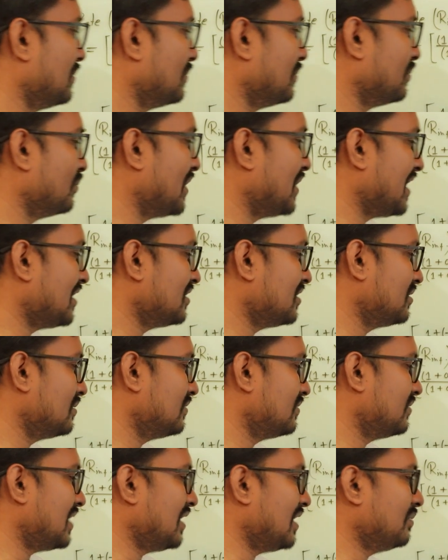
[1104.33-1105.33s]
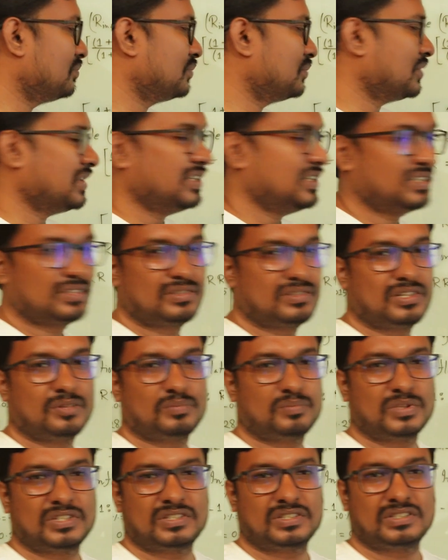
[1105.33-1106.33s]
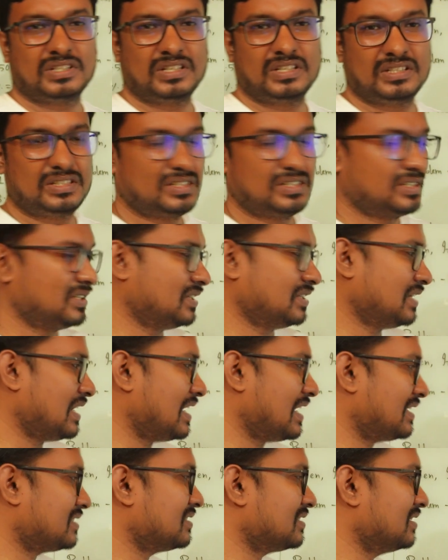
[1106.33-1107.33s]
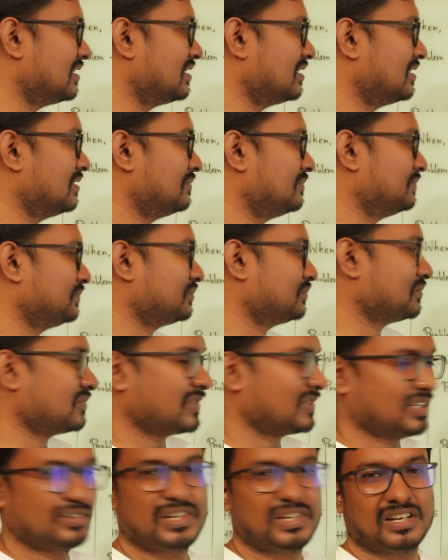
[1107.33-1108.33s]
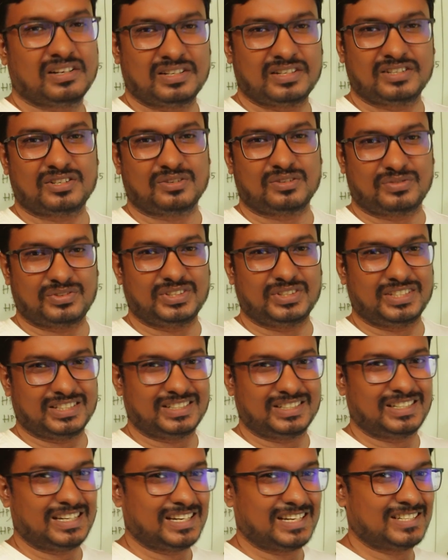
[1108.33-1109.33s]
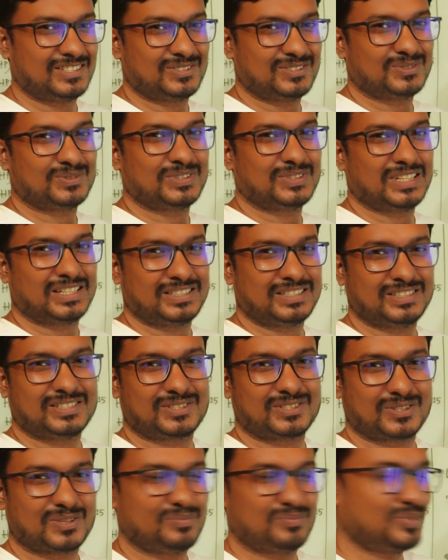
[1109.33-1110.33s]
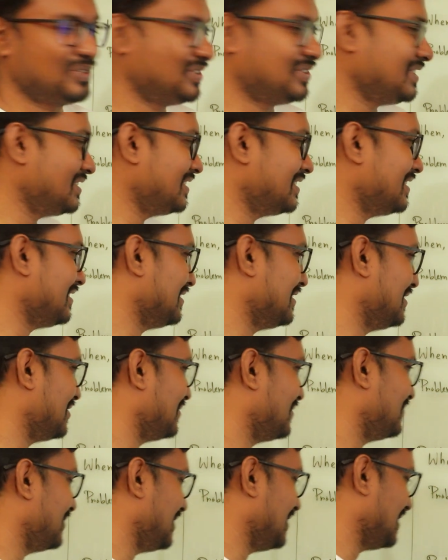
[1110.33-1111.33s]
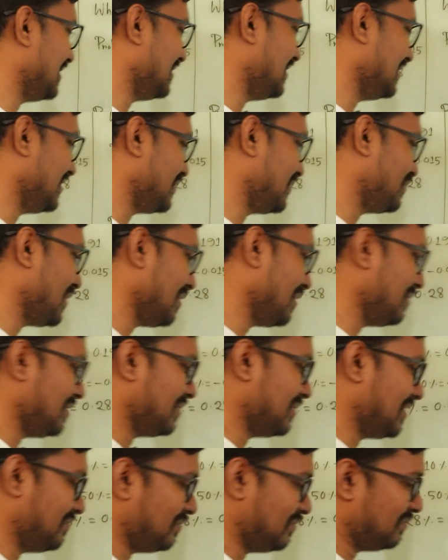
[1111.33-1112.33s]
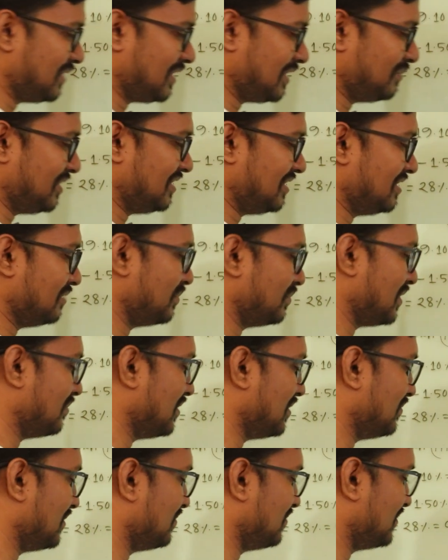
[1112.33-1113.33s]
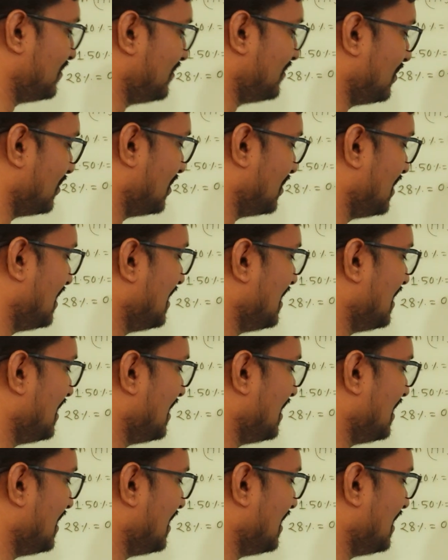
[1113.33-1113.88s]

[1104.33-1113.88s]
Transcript: minus 5.3% as the real rate of return, as we are just computing real rate of return in this problem, I mean in the problem number 4.